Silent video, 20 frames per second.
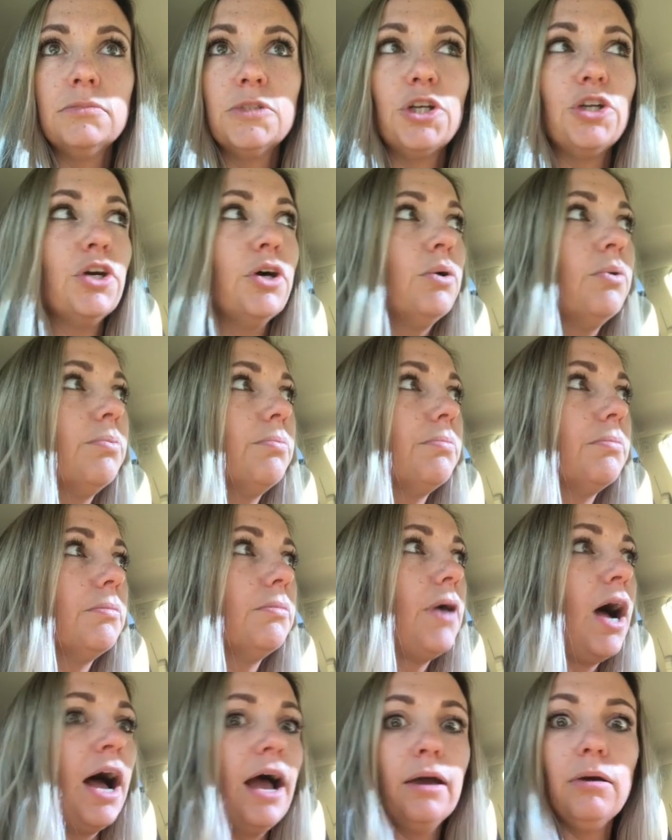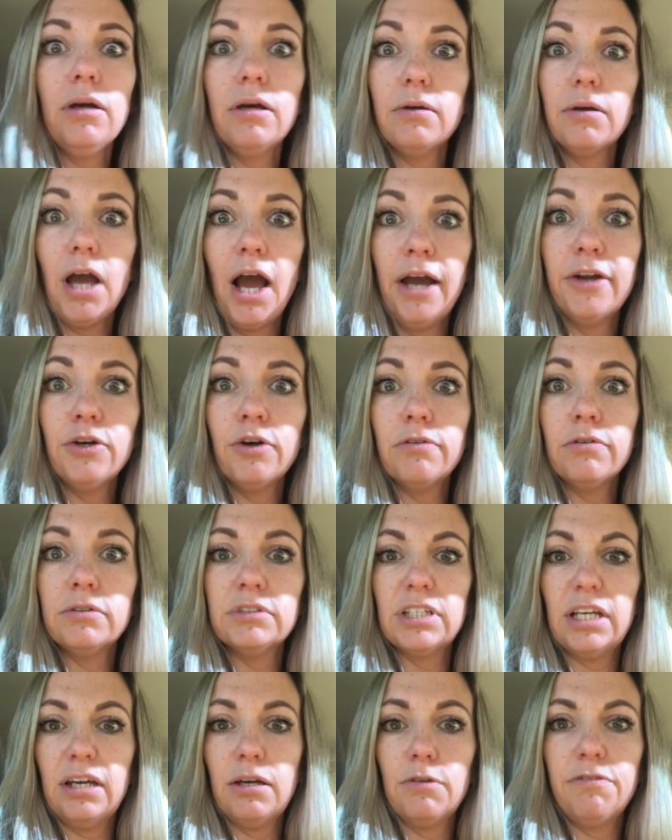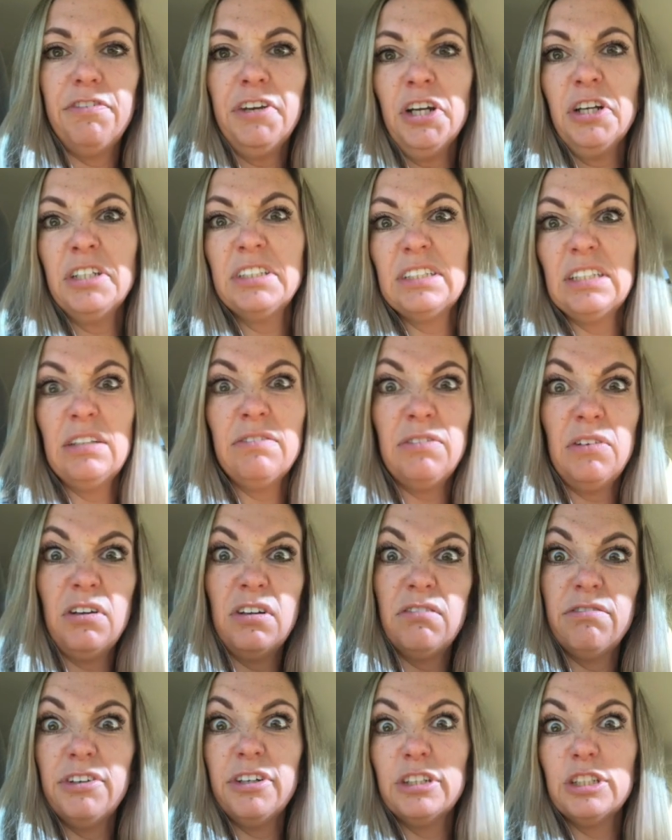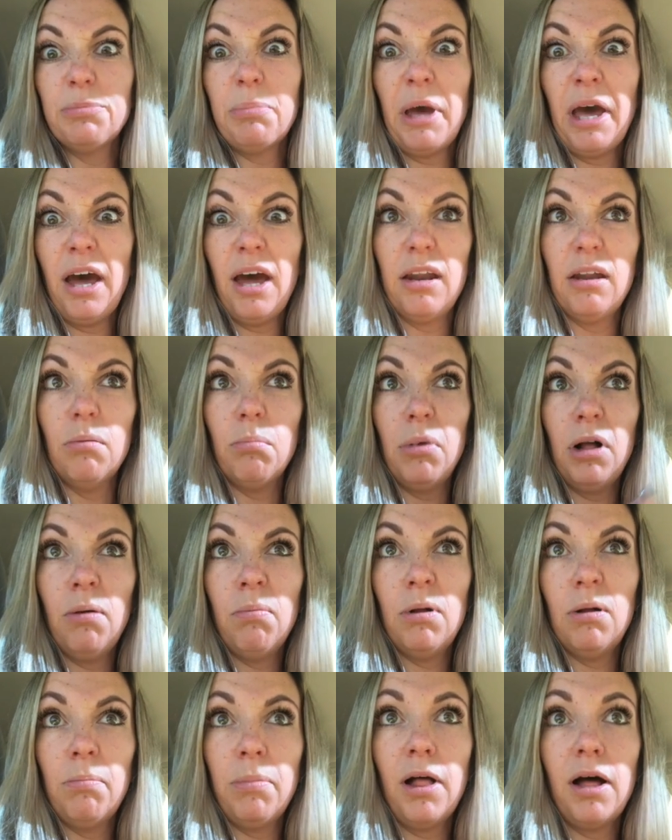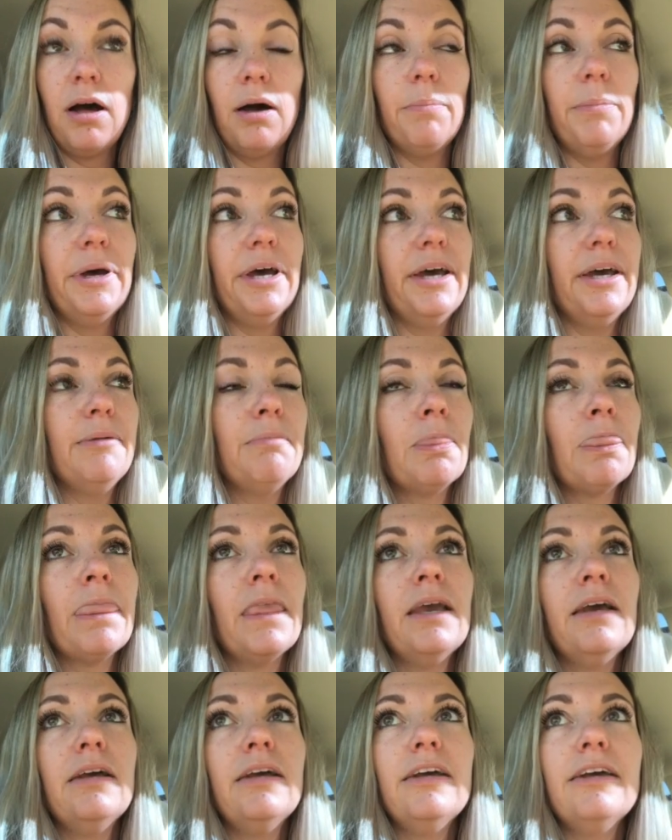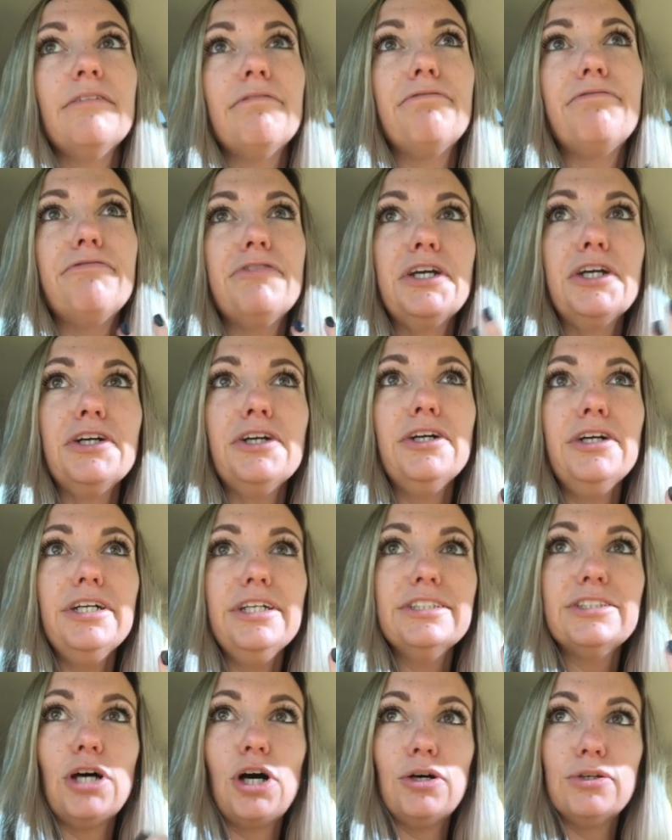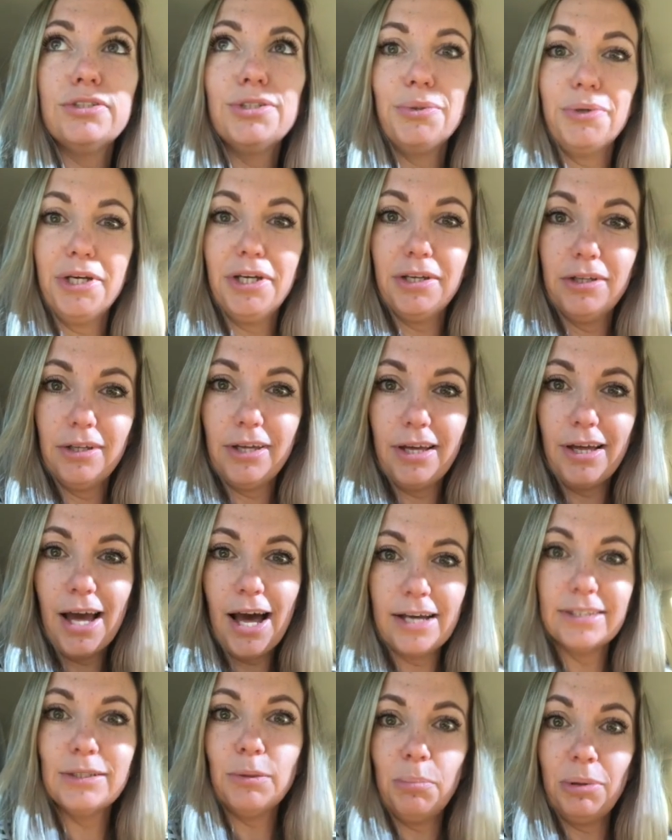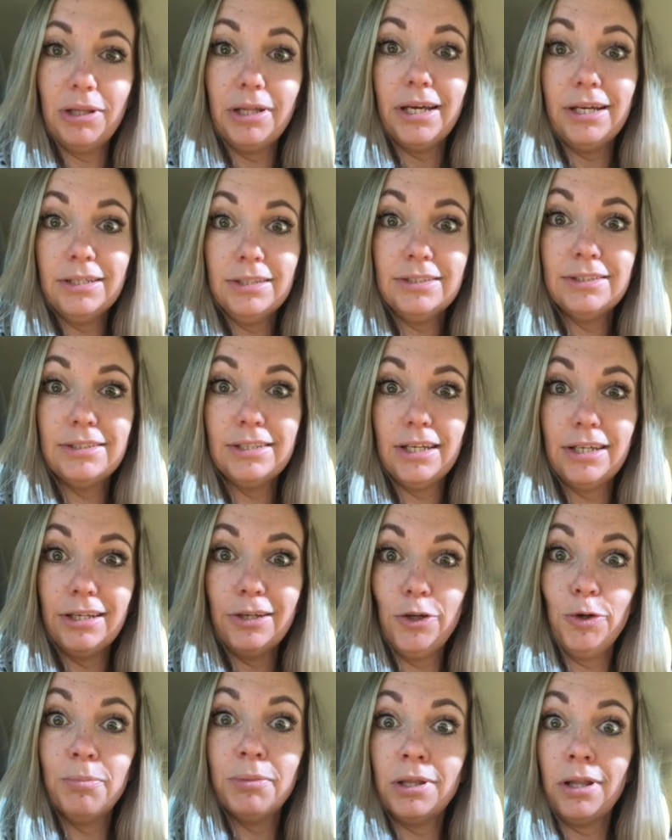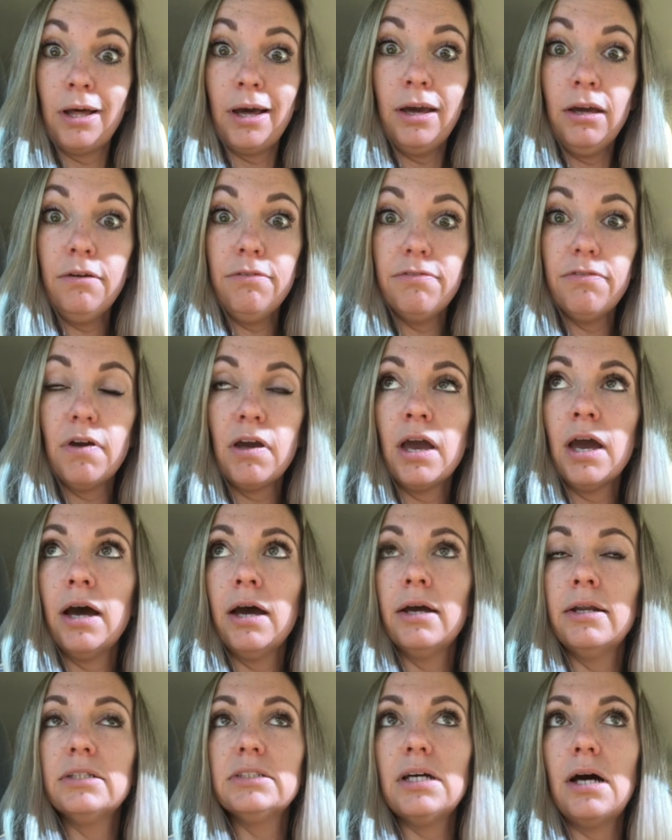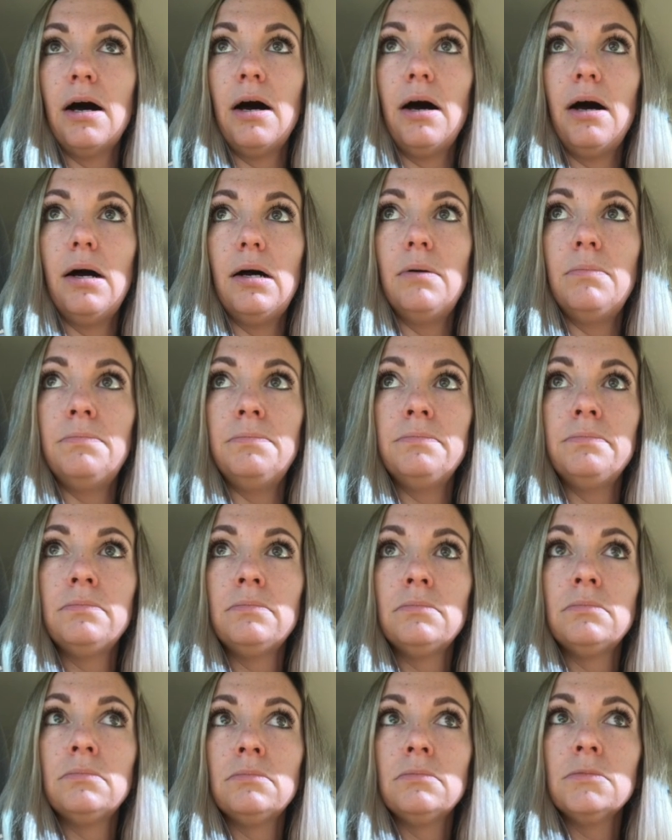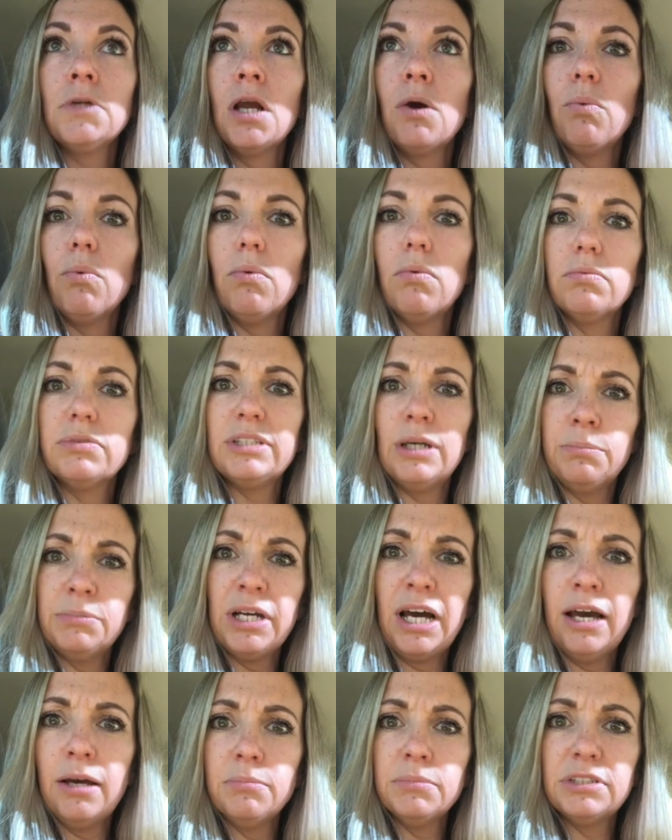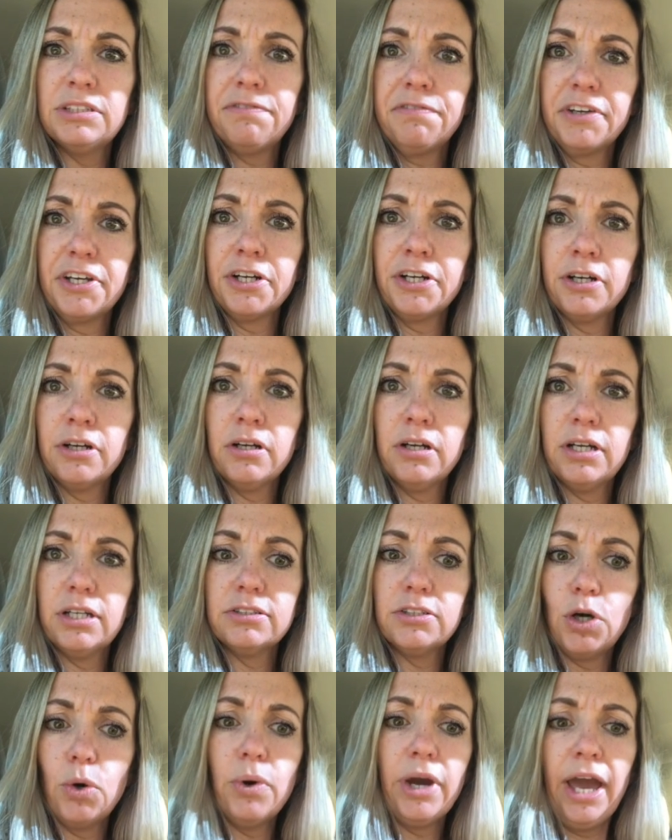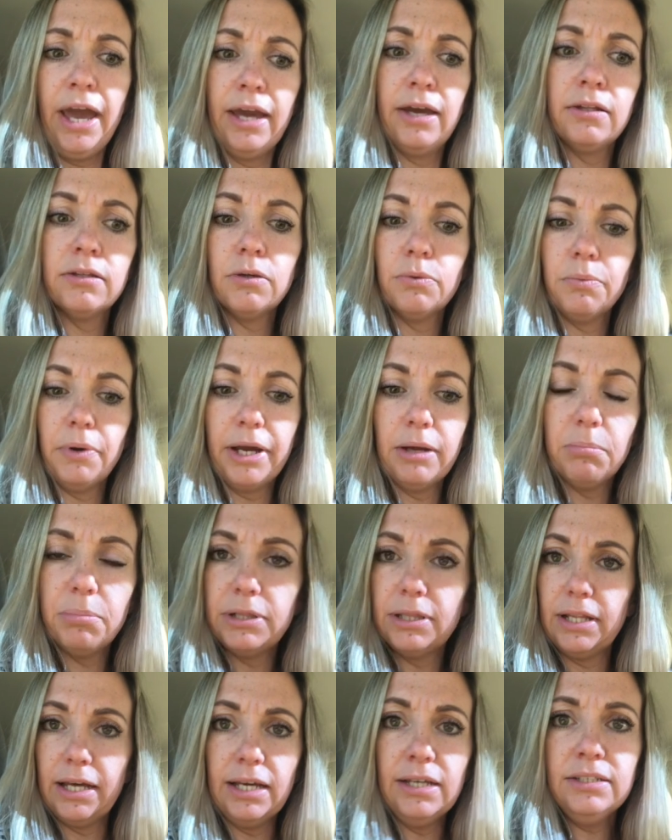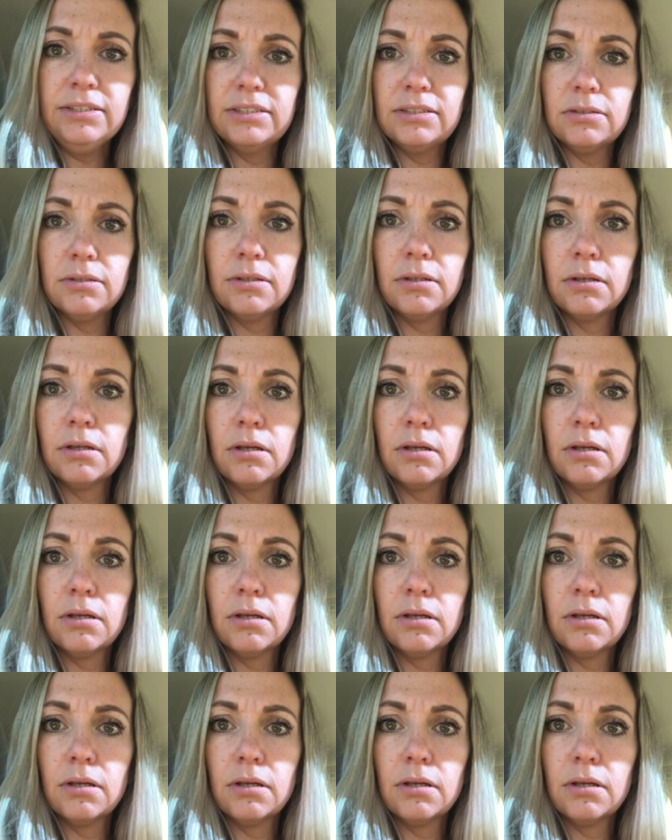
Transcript: you know, I know everyone's like fear is evil and fear is bad and blah blah blah, but fear is also has a place in human life, and sometimes fear is okay in the right place.